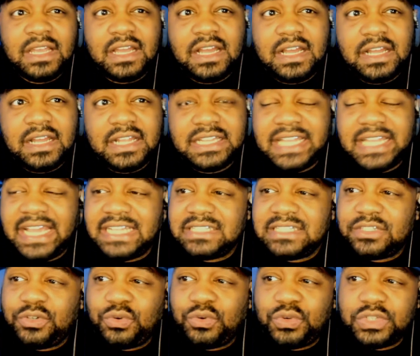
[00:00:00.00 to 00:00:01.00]
Uh, that
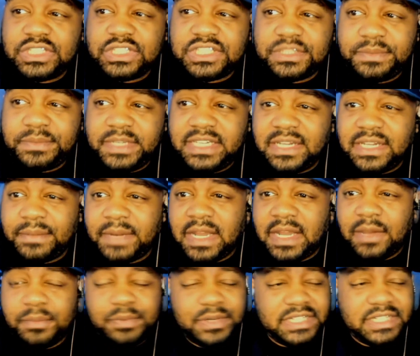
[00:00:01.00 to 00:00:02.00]
course should be coming
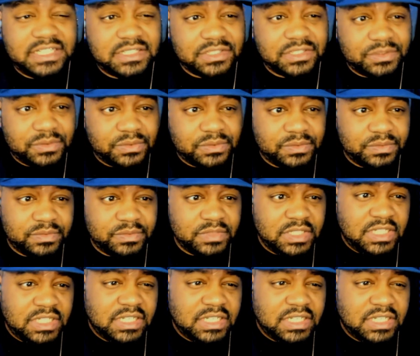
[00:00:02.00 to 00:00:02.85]
out pretty soon.